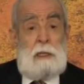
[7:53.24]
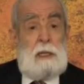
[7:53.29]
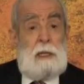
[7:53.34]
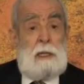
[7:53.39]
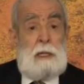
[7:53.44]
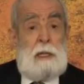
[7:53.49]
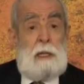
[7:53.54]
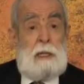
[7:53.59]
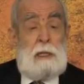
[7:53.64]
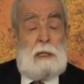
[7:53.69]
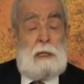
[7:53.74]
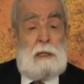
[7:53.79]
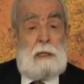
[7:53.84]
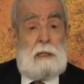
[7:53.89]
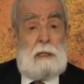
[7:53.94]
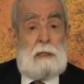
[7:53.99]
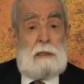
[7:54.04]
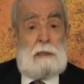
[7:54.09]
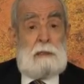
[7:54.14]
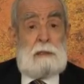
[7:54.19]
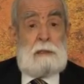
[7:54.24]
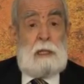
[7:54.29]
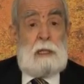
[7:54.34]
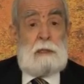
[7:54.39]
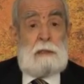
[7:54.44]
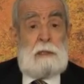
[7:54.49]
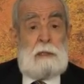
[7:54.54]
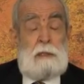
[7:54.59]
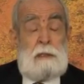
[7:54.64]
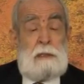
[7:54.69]
diyerek
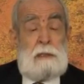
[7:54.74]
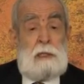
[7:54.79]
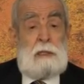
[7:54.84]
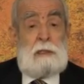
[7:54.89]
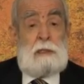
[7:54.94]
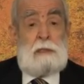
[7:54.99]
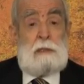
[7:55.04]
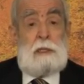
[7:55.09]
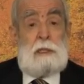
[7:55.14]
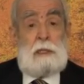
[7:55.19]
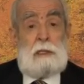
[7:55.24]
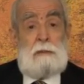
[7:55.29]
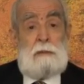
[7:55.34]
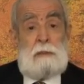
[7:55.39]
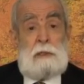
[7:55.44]
isterseniz dilinizi de